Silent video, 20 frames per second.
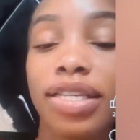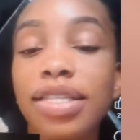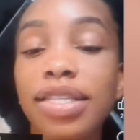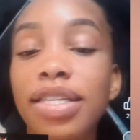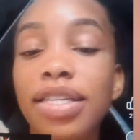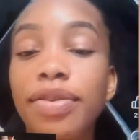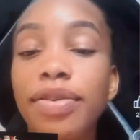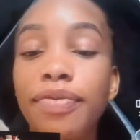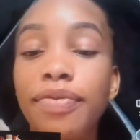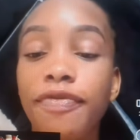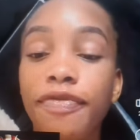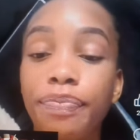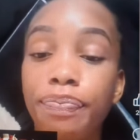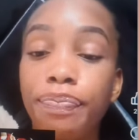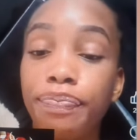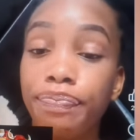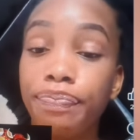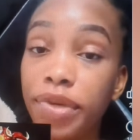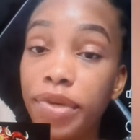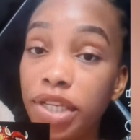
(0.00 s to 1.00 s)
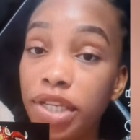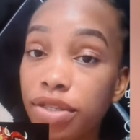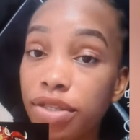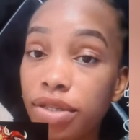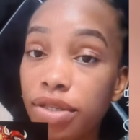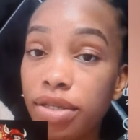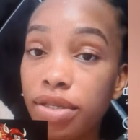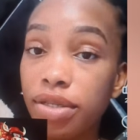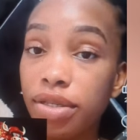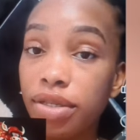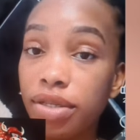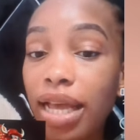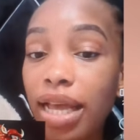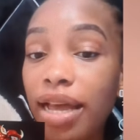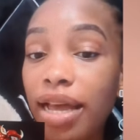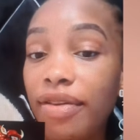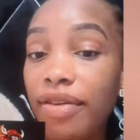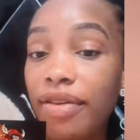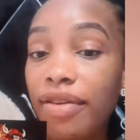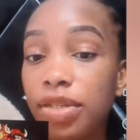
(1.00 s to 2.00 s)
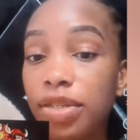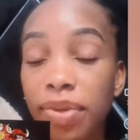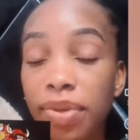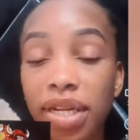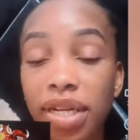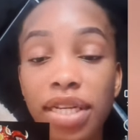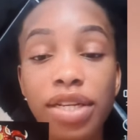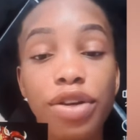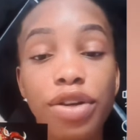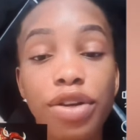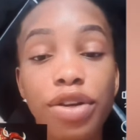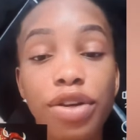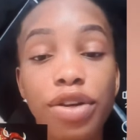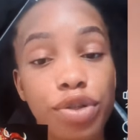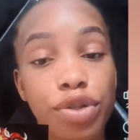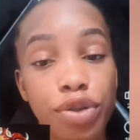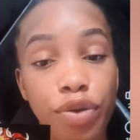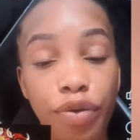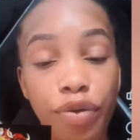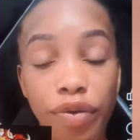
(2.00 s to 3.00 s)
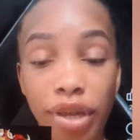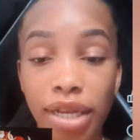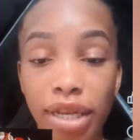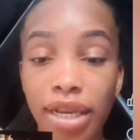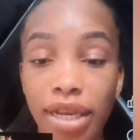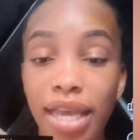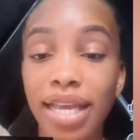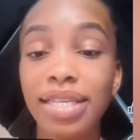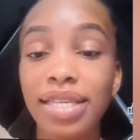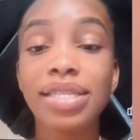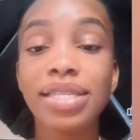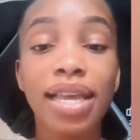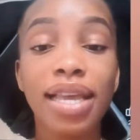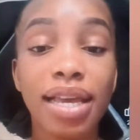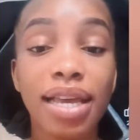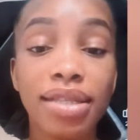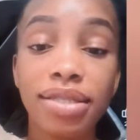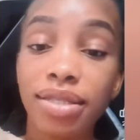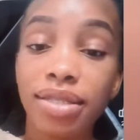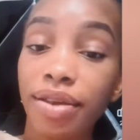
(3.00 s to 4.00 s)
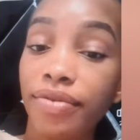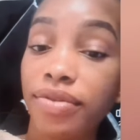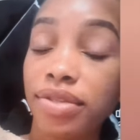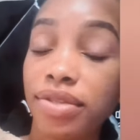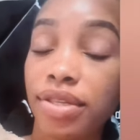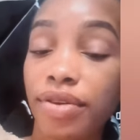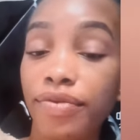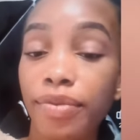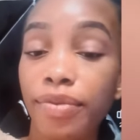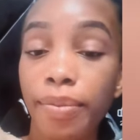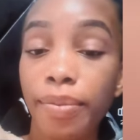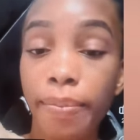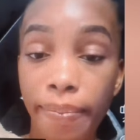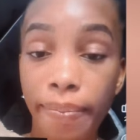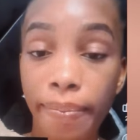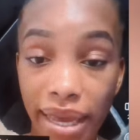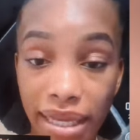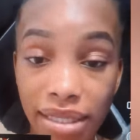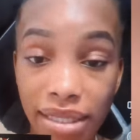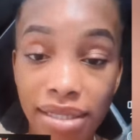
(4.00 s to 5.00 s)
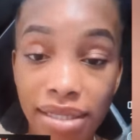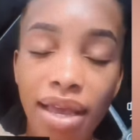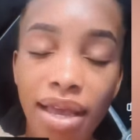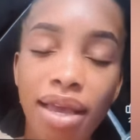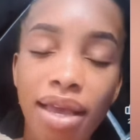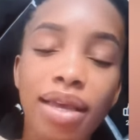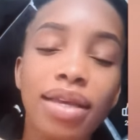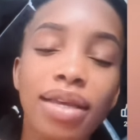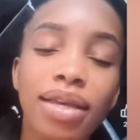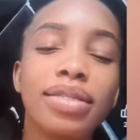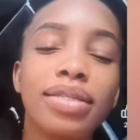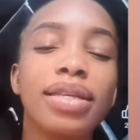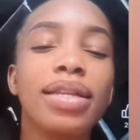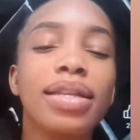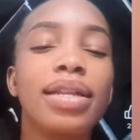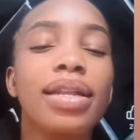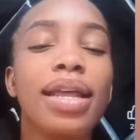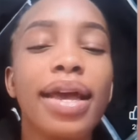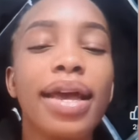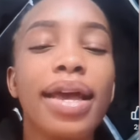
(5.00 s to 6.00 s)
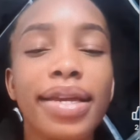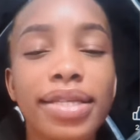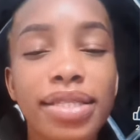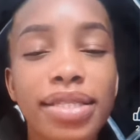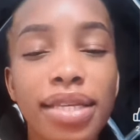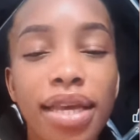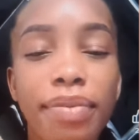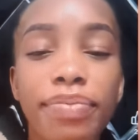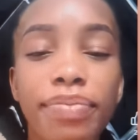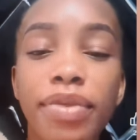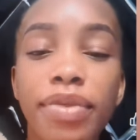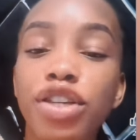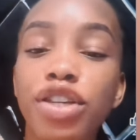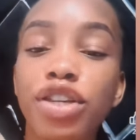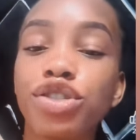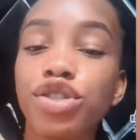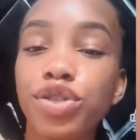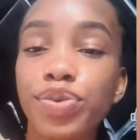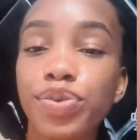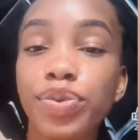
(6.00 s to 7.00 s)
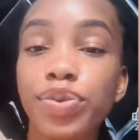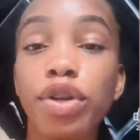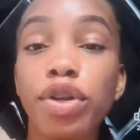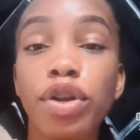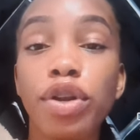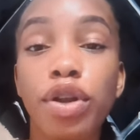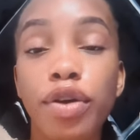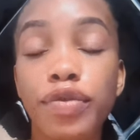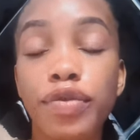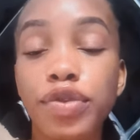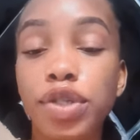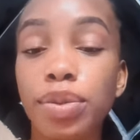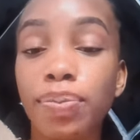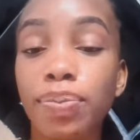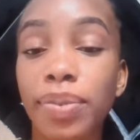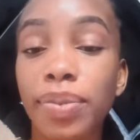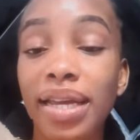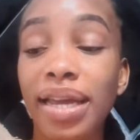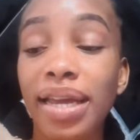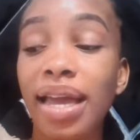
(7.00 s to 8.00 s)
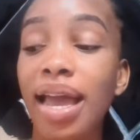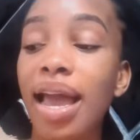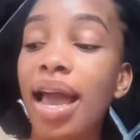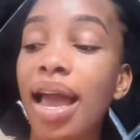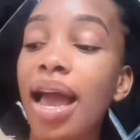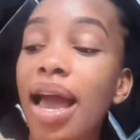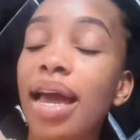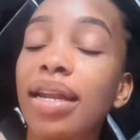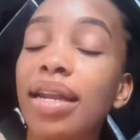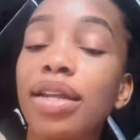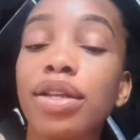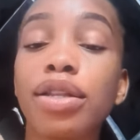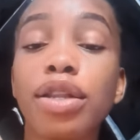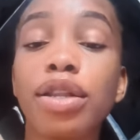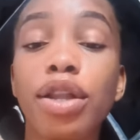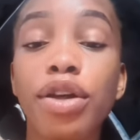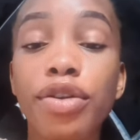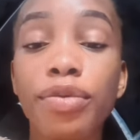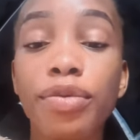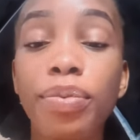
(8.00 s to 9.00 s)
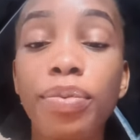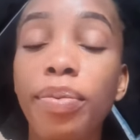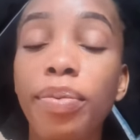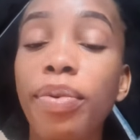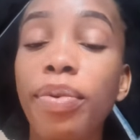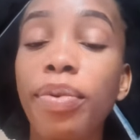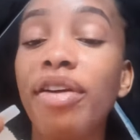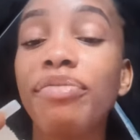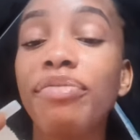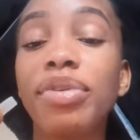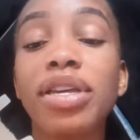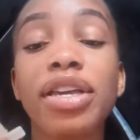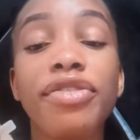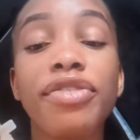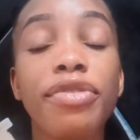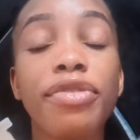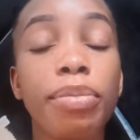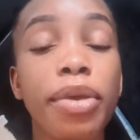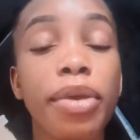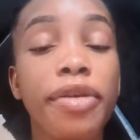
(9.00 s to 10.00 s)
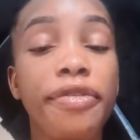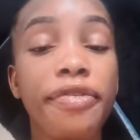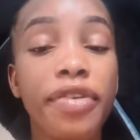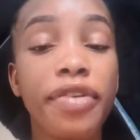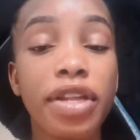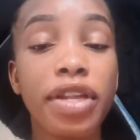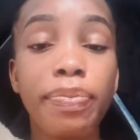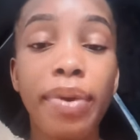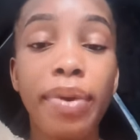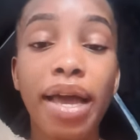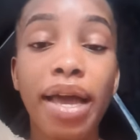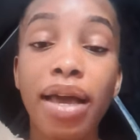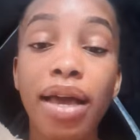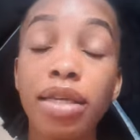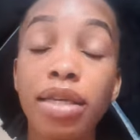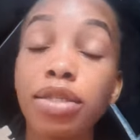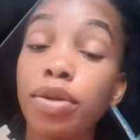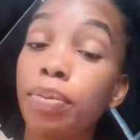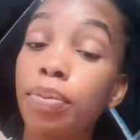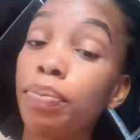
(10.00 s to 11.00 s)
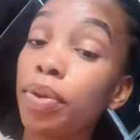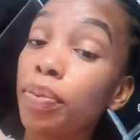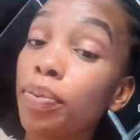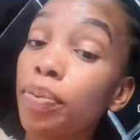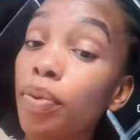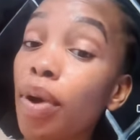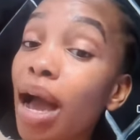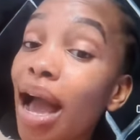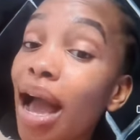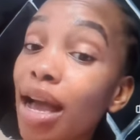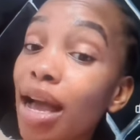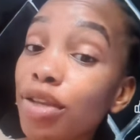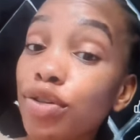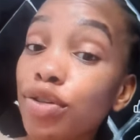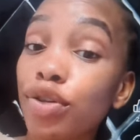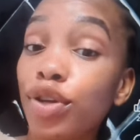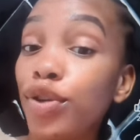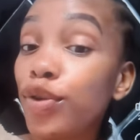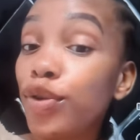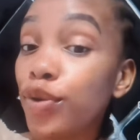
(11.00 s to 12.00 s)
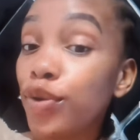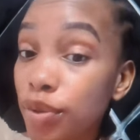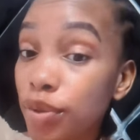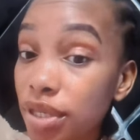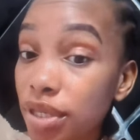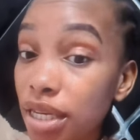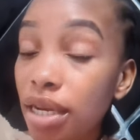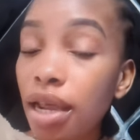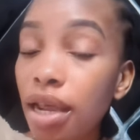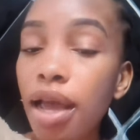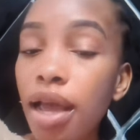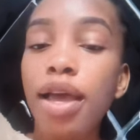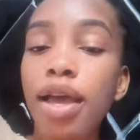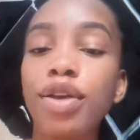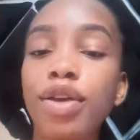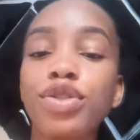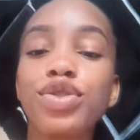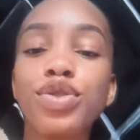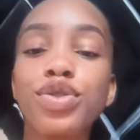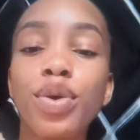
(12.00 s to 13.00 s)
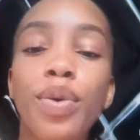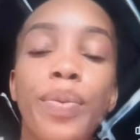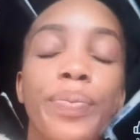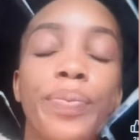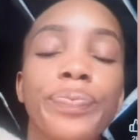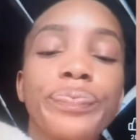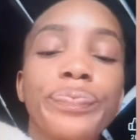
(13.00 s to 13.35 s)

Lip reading: see the I've just put it on the screen. SK77 bet is a nice game that you would love to play, and a lot of people have been giving me feedback. Some people are actually losing. So